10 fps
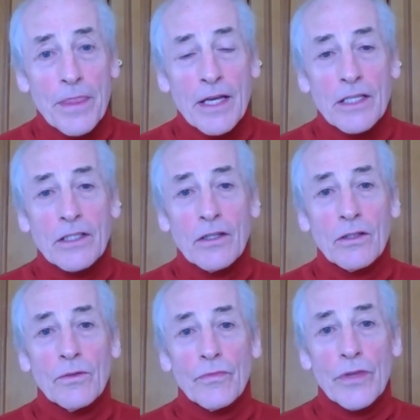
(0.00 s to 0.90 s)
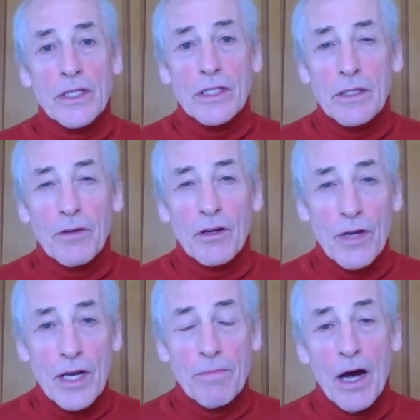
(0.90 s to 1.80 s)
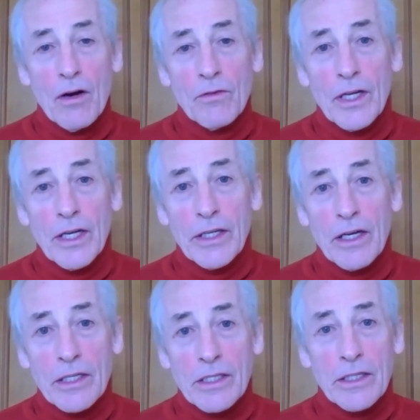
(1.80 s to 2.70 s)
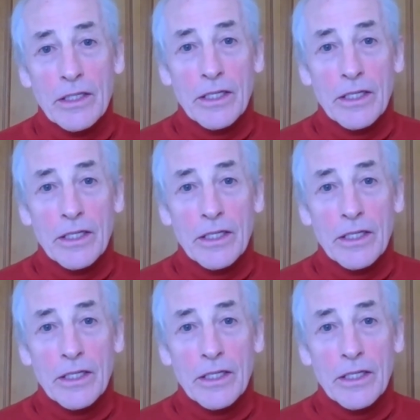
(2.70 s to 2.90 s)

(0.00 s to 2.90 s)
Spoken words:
So this is a really powerful antioxidant.